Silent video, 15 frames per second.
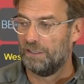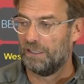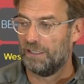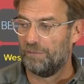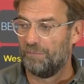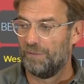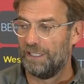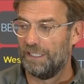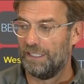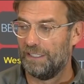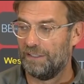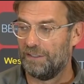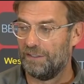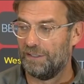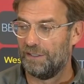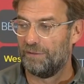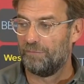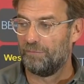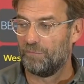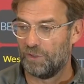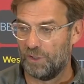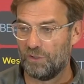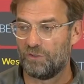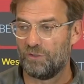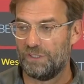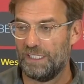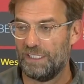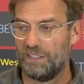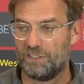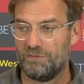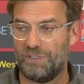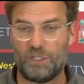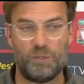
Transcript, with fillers: um, and um, now today is a